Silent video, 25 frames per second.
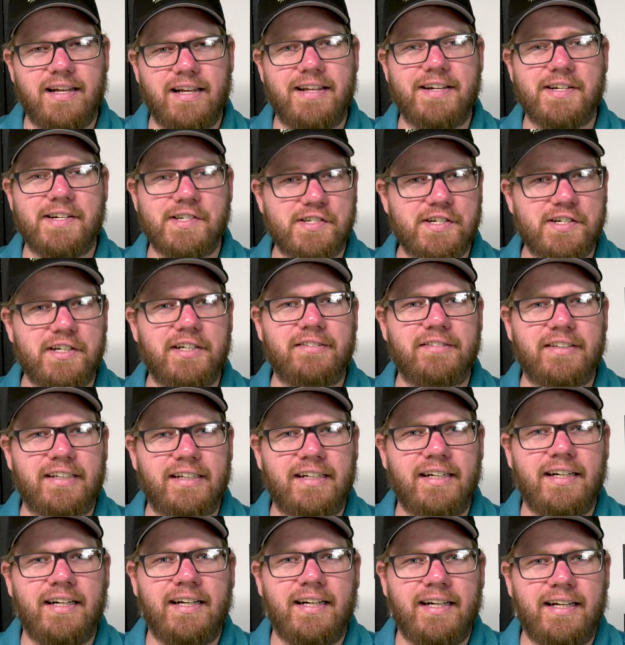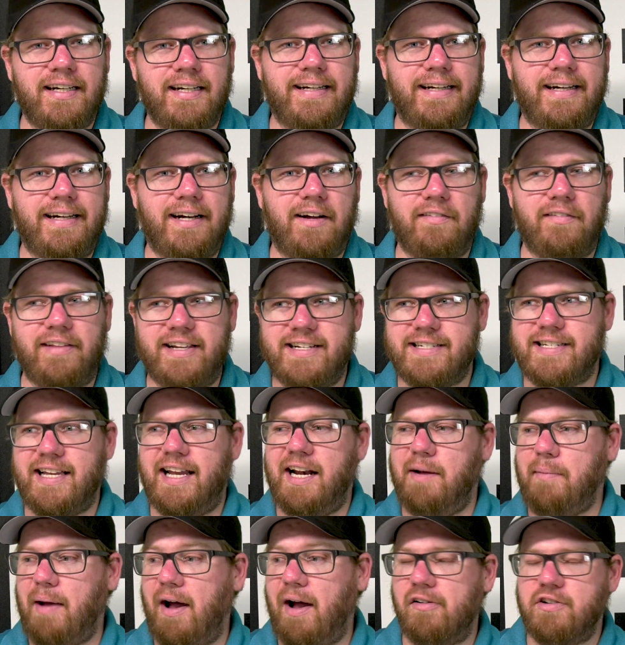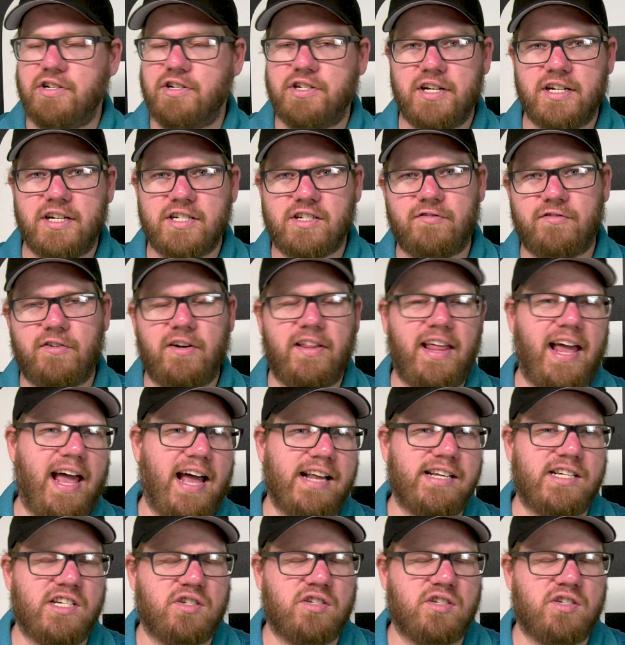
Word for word: and a server. You know, they sent them out just for that,